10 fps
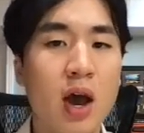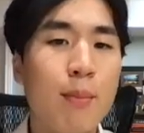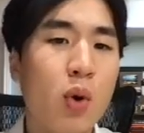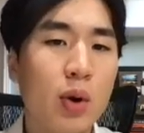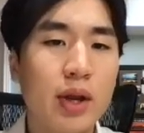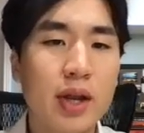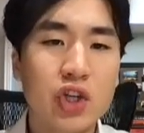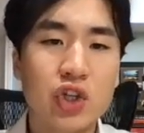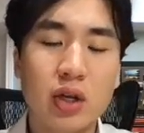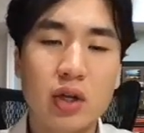porn
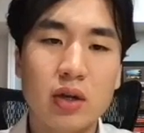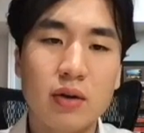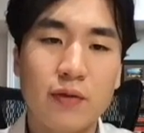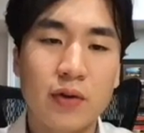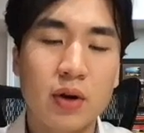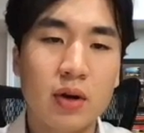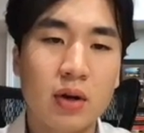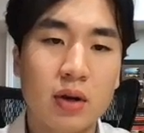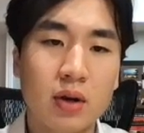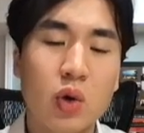addiction
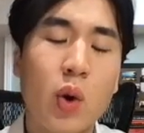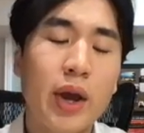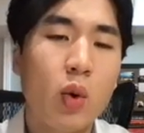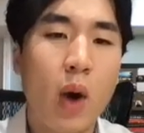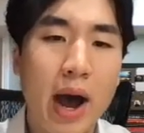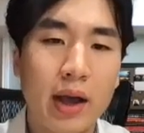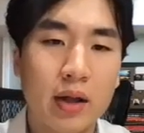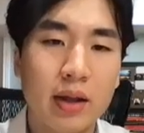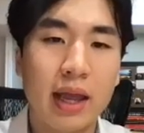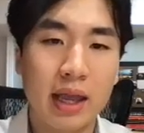for quite a
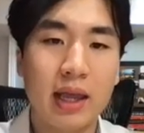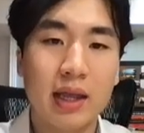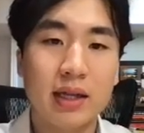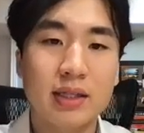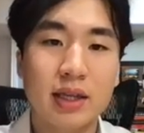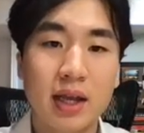while. And